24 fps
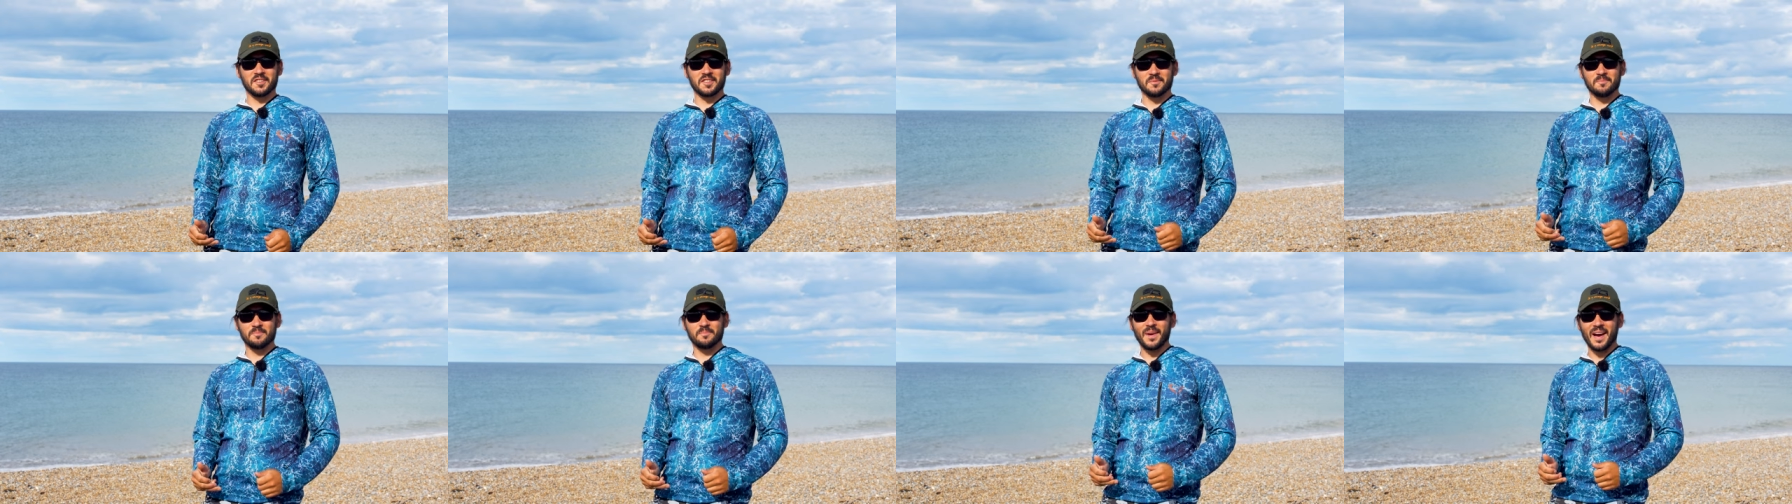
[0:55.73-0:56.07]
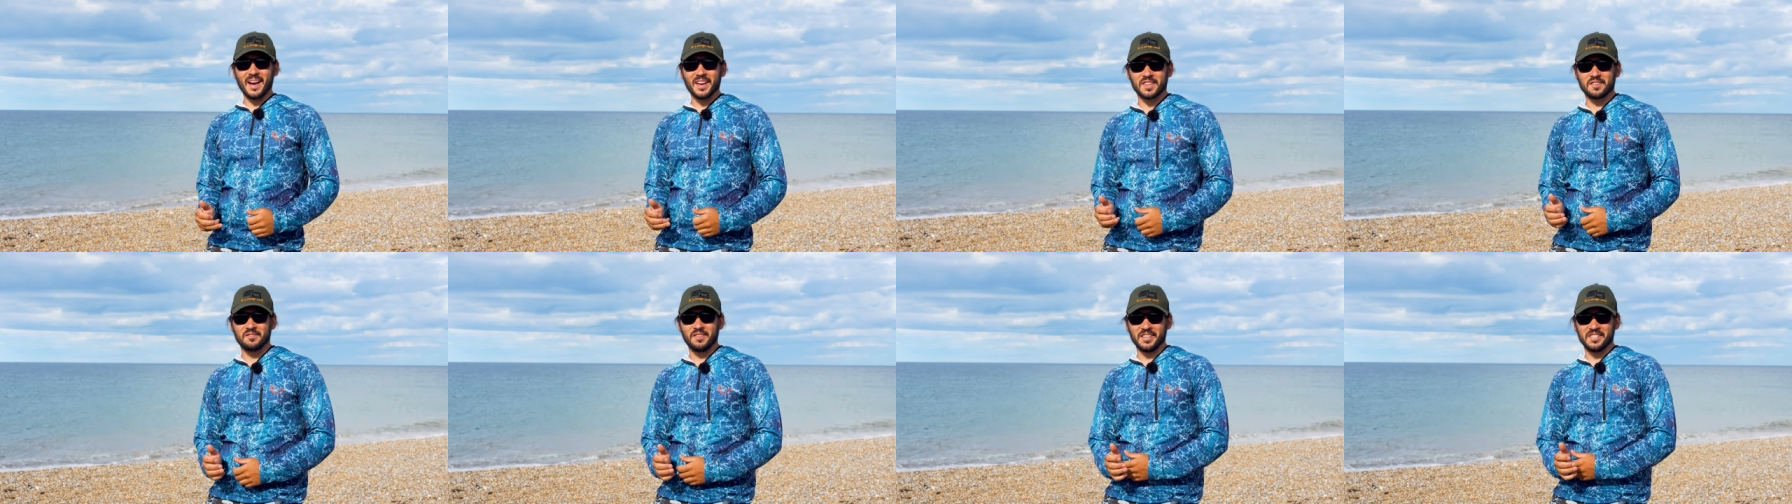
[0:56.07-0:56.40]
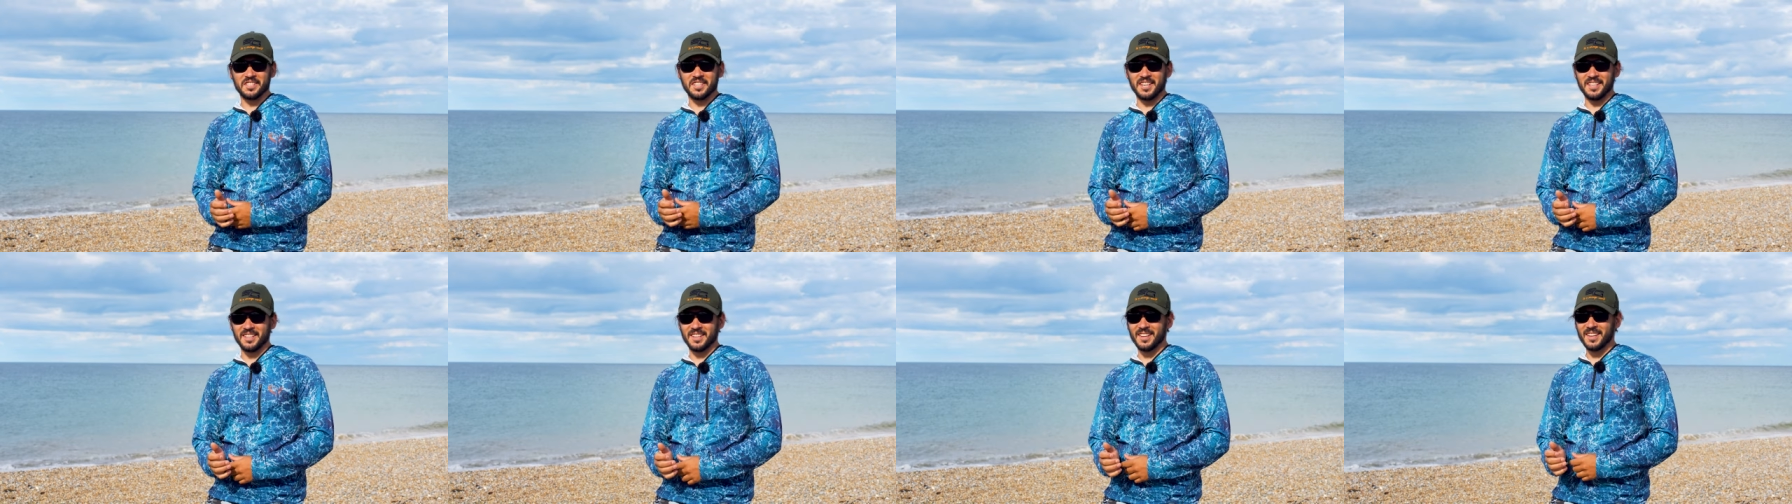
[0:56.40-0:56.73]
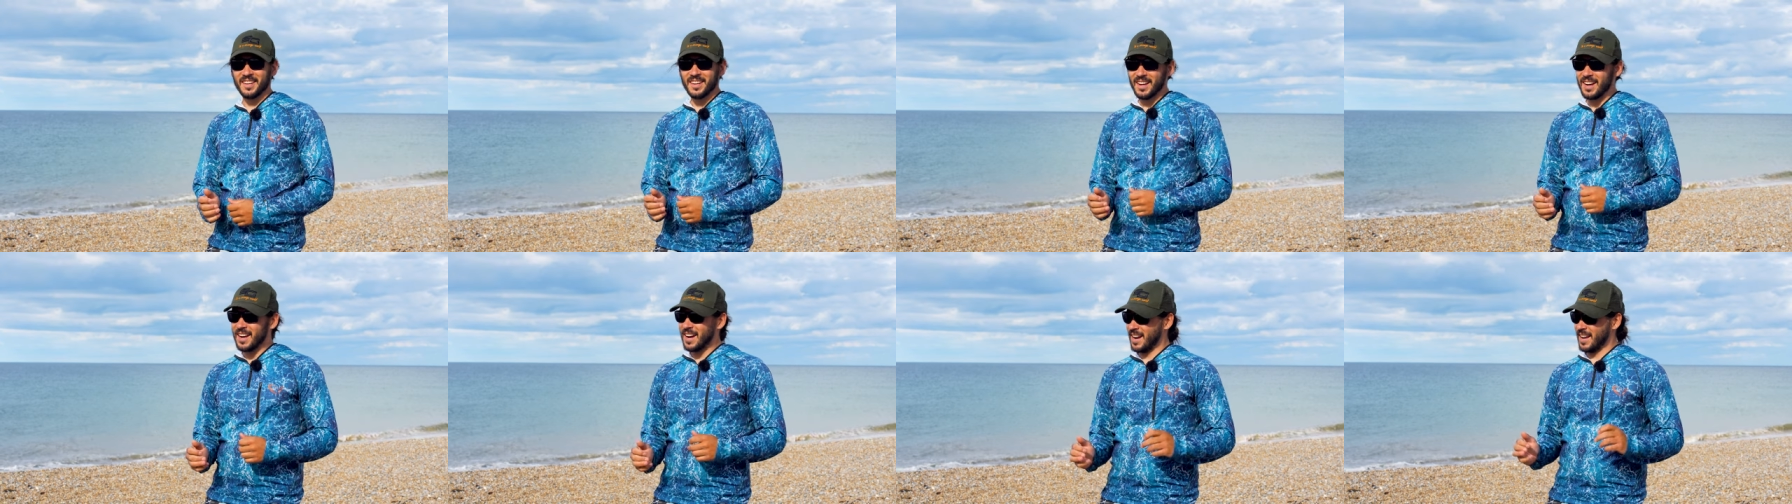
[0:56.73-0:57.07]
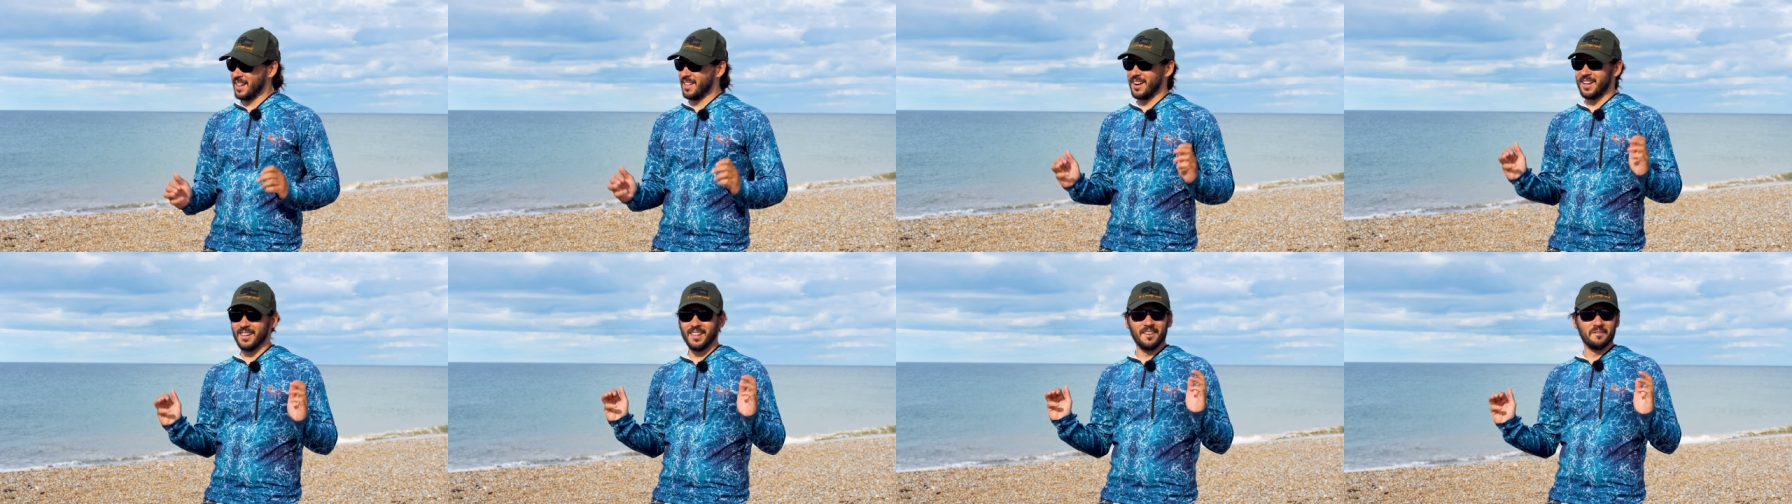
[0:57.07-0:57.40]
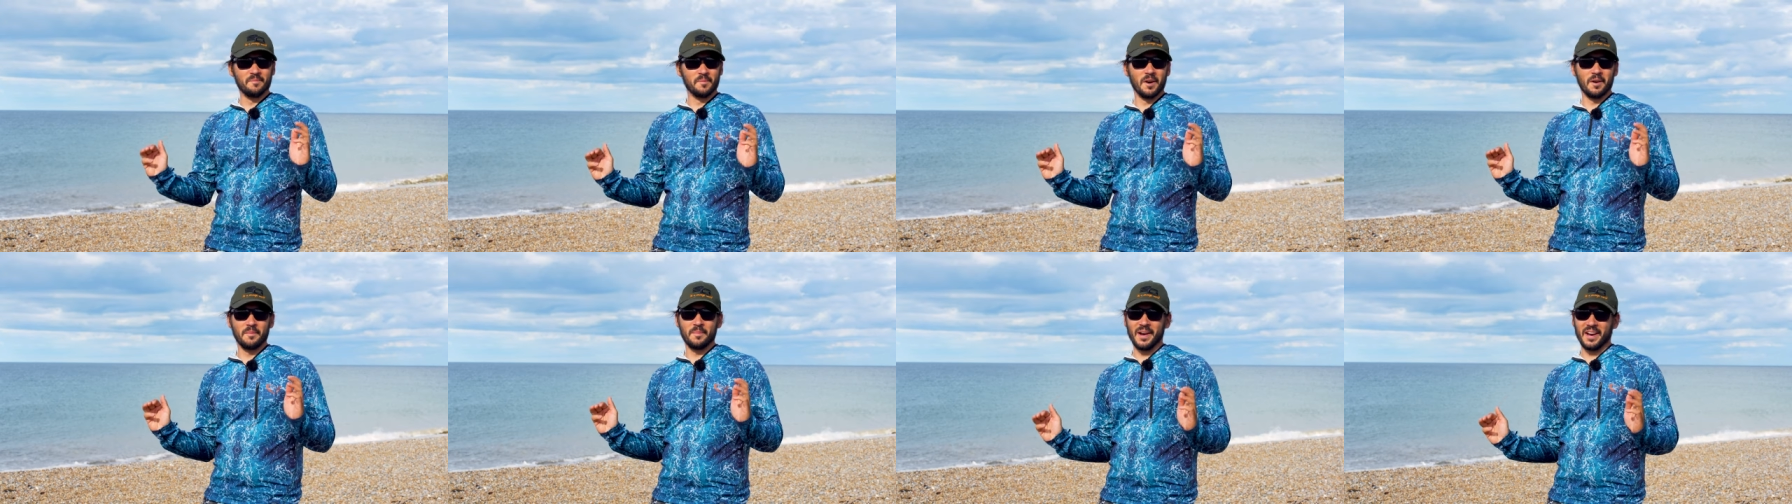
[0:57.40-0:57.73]
some bass fishing and I love
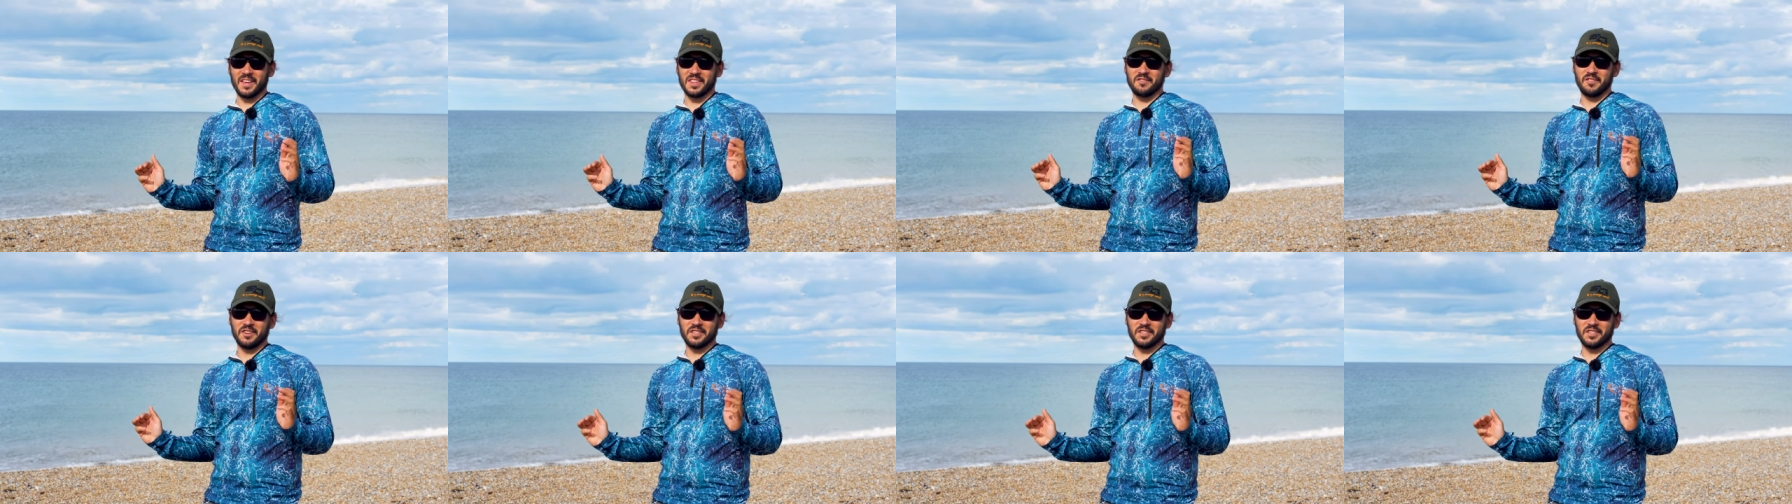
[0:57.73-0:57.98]
my bass